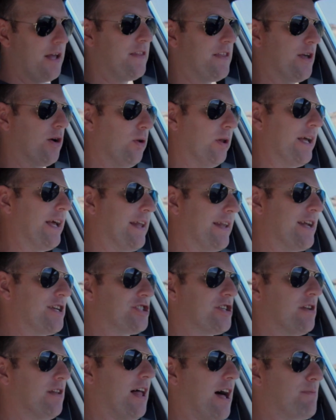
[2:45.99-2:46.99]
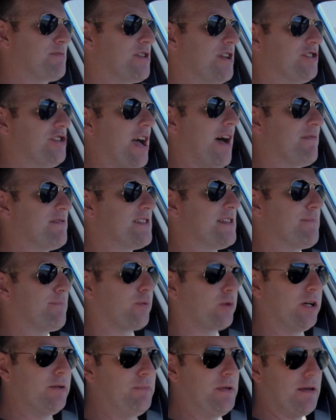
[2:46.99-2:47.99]
The only additional option that you have is the
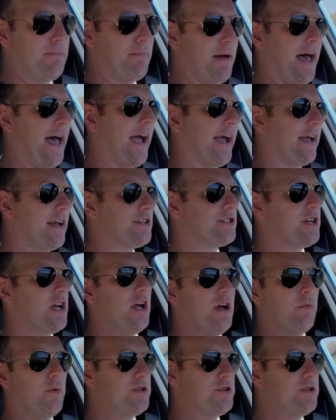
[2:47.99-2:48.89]
premium package,